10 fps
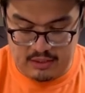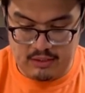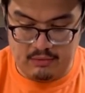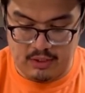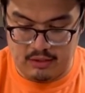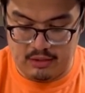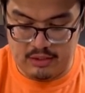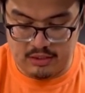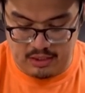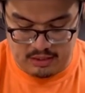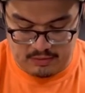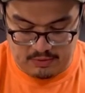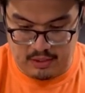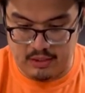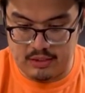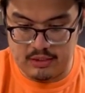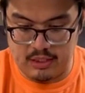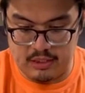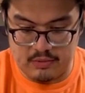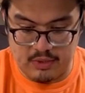Here we go. Let's try this part. Let's try
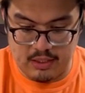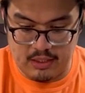this way.